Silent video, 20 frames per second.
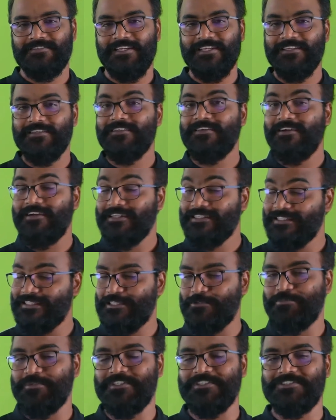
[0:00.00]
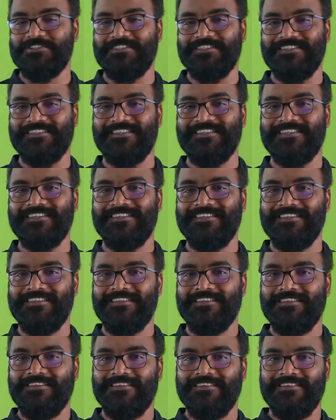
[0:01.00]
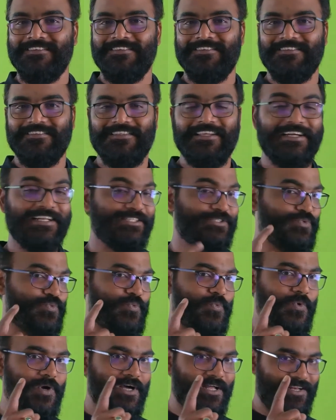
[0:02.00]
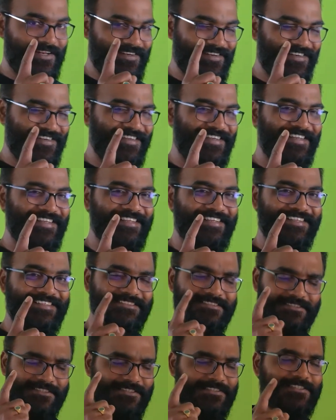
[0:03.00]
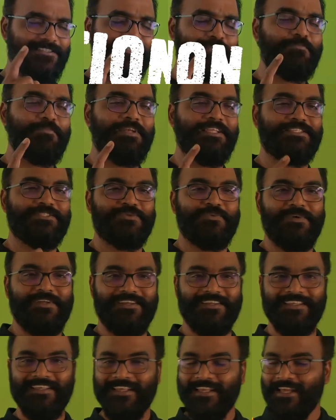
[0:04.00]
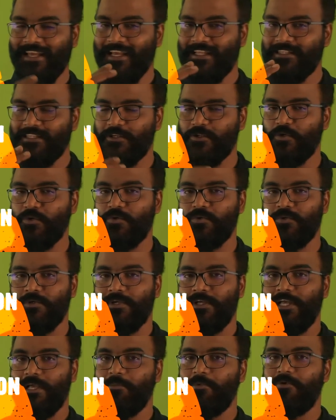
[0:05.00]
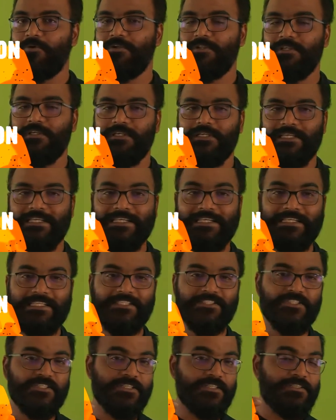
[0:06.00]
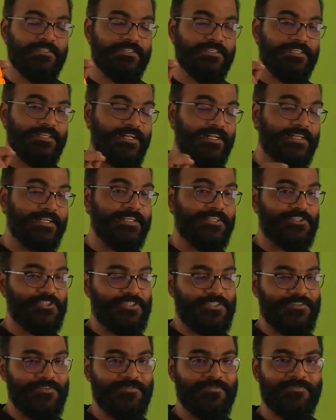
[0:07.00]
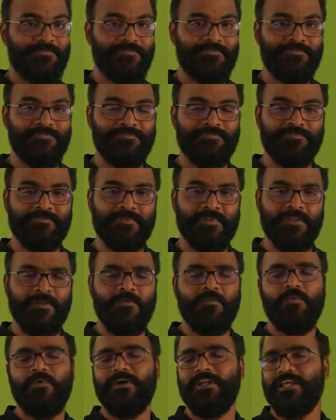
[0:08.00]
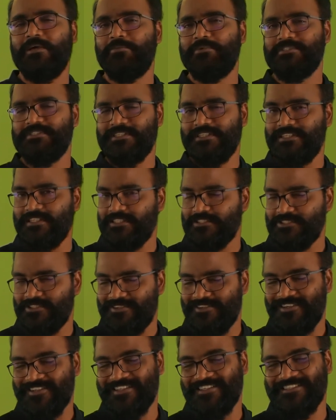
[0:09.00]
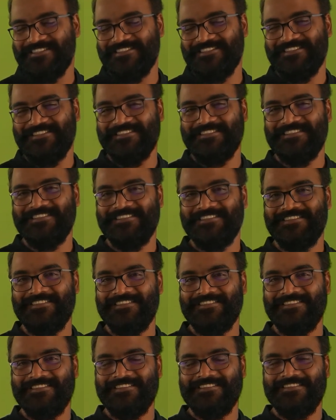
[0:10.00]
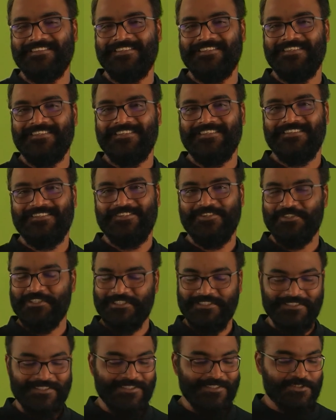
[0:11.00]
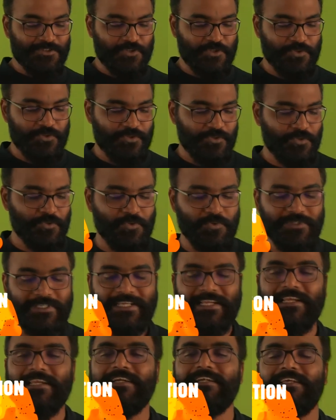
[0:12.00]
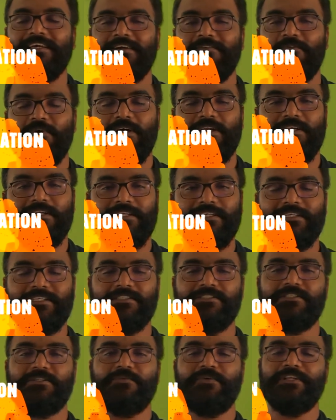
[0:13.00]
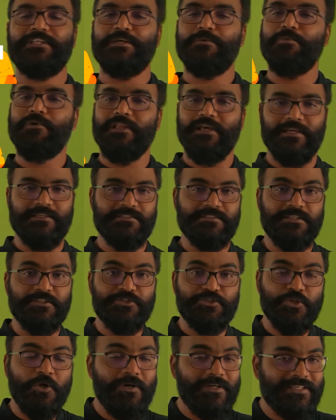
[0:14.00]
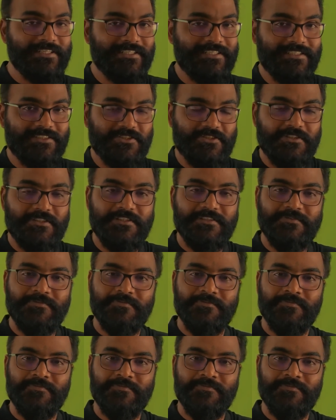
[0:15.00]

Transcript: Right? Undeterministic. That is 1. Just the simplest one. And then go about integer truncation. What happens in integer truncation? Okay, so you declared a one integer variable as short integer,